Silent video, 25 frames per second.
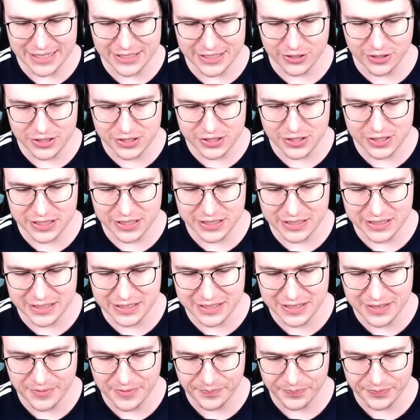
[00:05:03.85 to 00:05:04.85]
Also, the
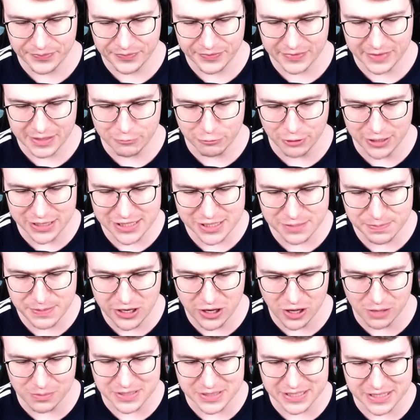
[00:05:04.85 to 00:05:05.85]
one Spear
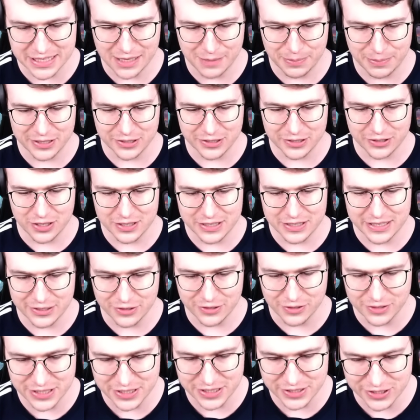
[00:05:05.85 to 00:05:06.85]
Golem is helping a lot there, and
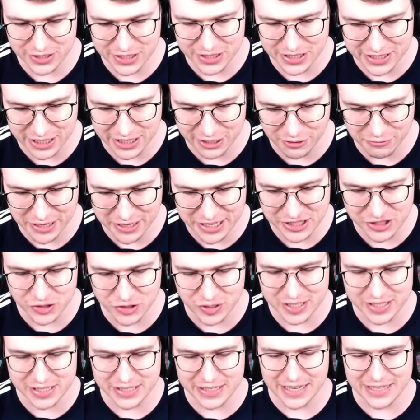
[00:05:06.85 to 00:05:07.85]
also it's not in tower range, so
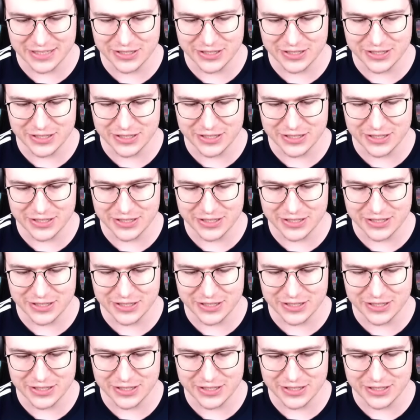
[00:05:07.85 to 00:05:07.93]
it's nice.